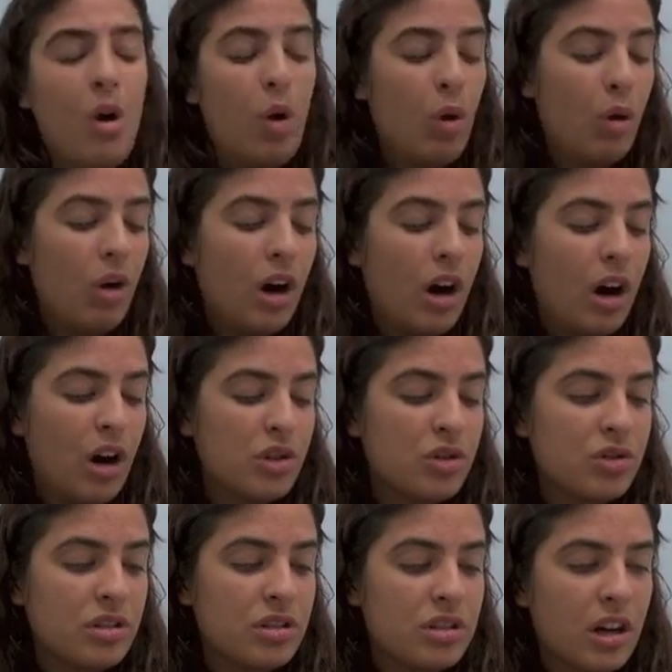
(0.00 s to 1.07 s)
or a
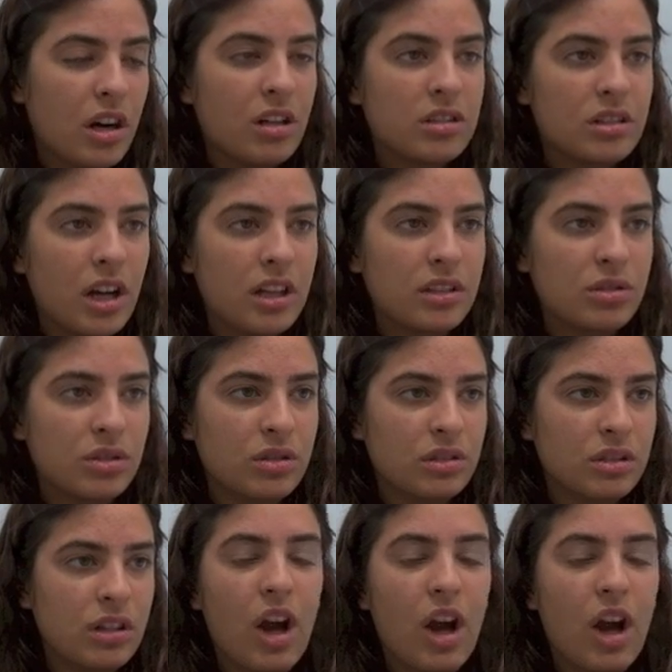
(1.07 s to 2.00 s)
hundred duck-sized horses.